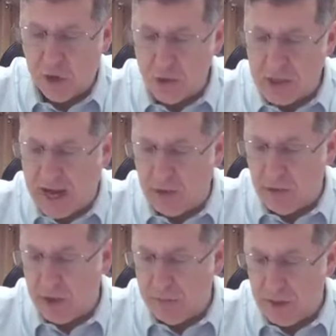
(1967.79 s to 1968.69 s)
goes
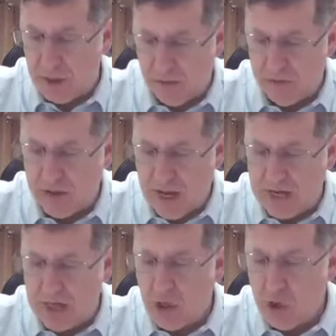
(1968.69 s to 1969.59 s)
out in the middle of the
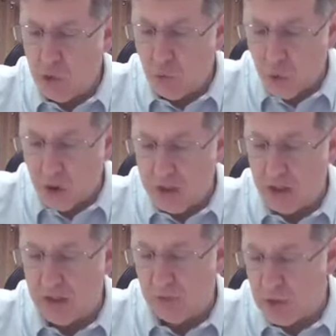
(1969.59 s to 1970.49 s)
night, you
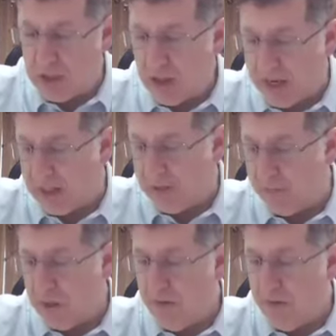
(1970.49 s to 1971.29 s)
would relight it.